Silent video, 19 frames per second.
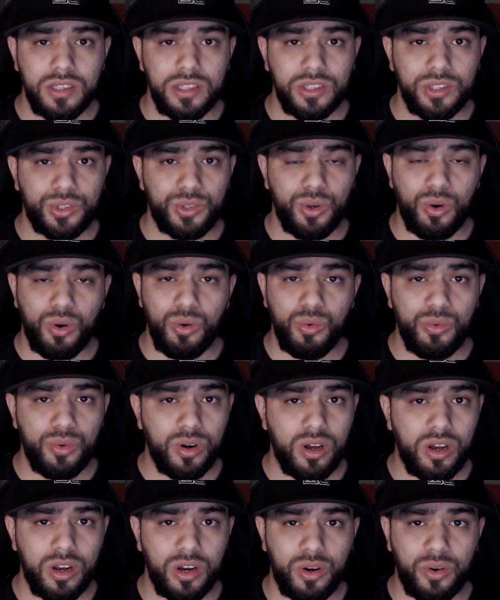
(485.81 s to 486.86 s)
So
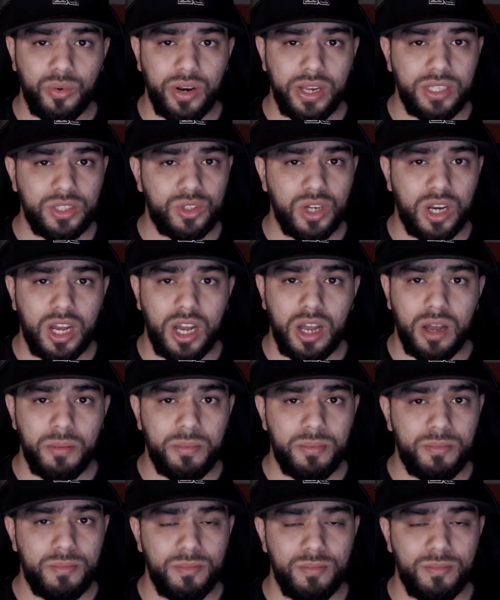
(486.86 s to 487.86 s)
overall, great job